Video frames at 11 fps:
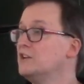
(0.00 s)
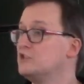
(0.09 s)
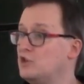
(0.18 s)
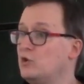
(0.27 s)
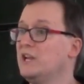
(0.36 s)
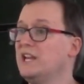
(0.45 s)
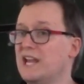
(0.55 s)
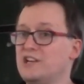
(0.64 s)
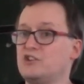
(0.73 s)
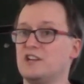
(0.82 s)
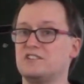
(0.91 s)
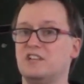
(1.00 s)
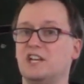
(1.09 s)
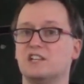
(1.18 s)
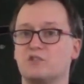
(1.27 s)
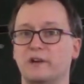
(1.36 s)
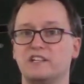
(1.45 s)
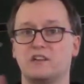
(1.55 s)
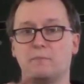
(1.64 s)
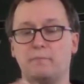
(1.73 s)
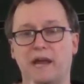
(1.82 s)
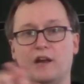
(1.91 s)
Tukey HSD is going to
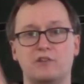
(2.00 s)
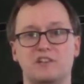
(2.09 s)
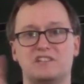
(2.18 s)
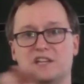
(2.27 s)
compare these